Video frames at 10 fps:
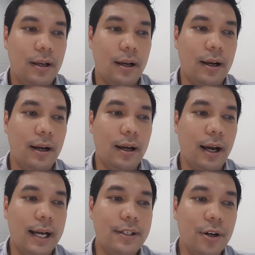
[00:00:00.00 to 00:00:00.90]

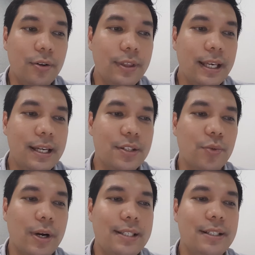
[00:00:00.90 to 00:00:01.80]
I don't think it's
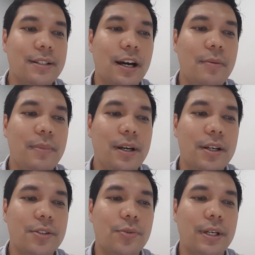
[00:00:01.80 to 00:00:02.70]
wasting time
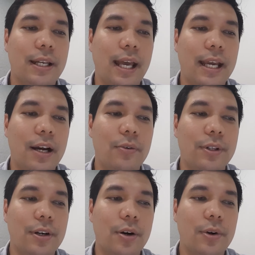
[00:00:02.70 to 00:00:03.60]
because we can hang out
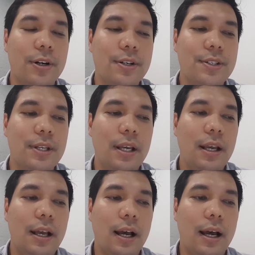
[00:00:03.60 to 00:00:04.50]
with coworkers.
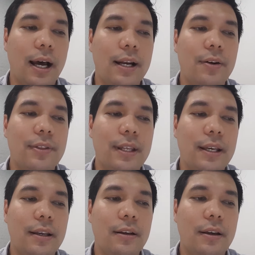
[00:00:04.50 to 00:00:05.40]
I don't
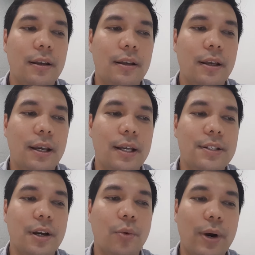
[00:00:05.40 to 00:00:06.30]
think
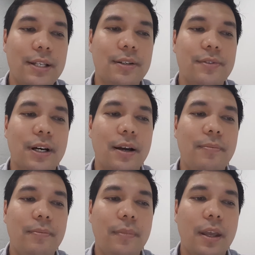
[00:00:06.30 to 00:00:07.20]
it's a waste of
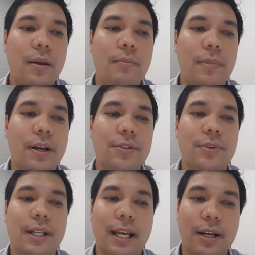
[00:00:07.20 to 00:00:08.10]
time because
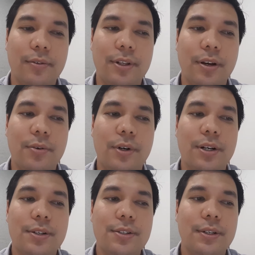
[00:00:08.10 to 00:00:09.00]
we can hang out with
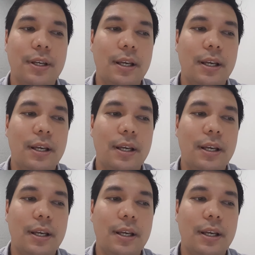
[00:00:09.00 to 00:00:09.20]
coworkers.